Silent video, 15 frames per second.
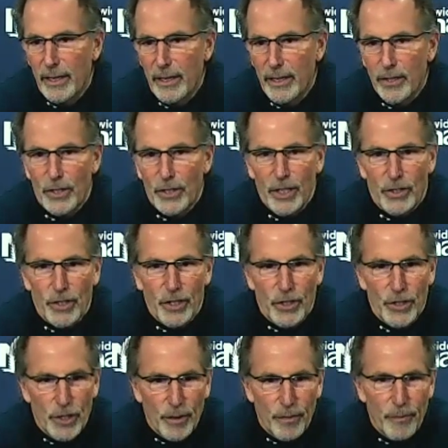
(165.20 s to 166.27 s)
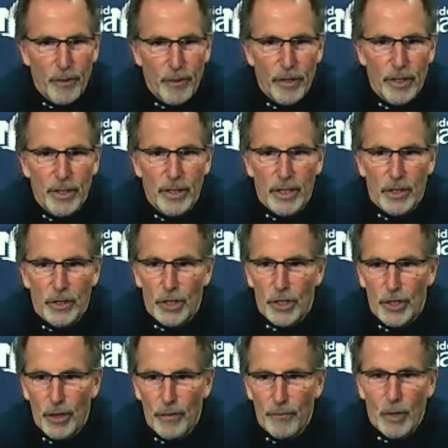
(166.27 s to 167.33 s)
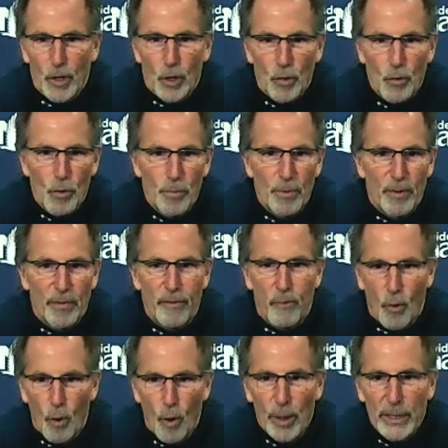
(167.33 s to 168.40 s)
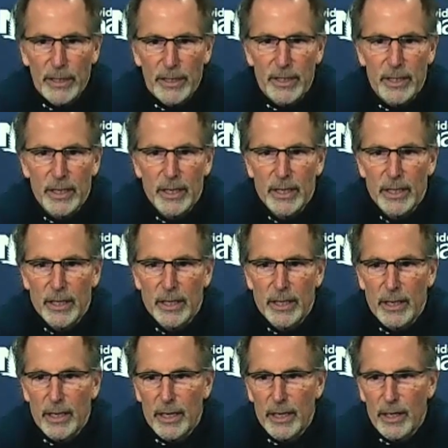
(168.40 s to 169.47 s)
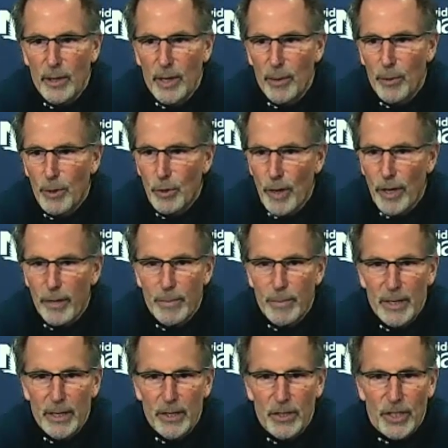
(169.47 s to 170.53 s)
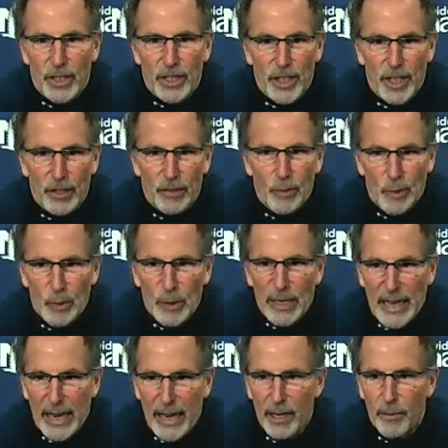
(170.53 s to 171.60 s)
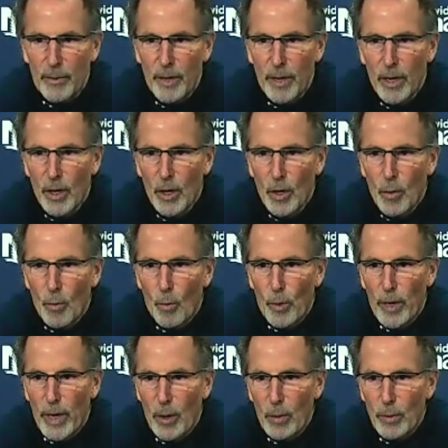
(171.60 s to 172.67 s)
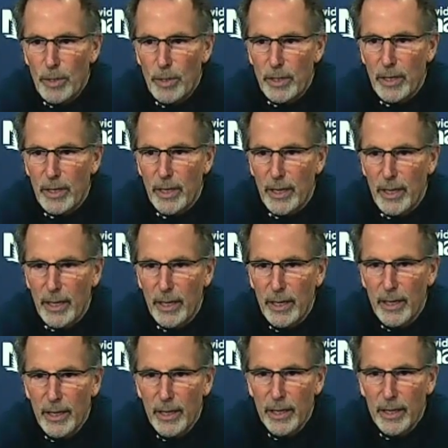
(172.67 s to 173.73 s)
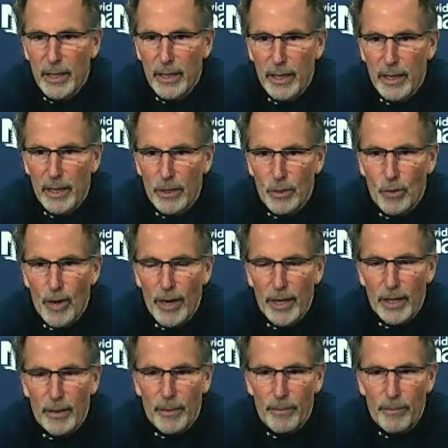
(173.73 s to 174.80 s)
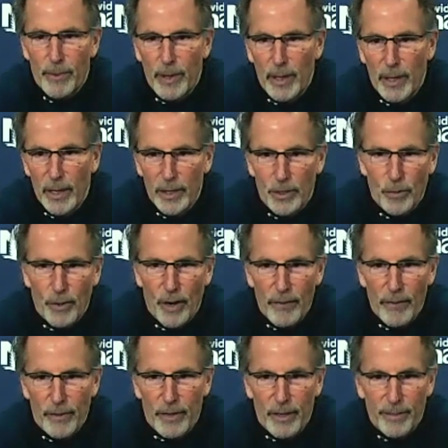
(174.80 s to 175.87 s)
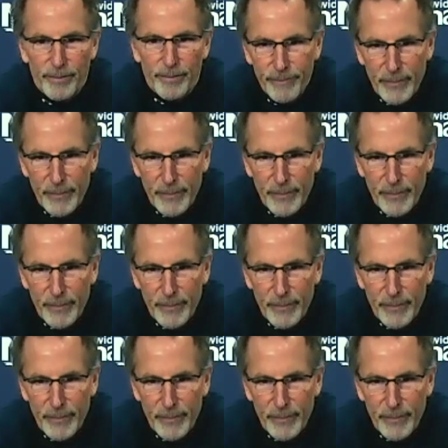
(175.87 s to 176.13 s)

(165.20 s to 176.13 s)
It's a different group of forwards, and we're trying to be as successful as we can without trying to drive a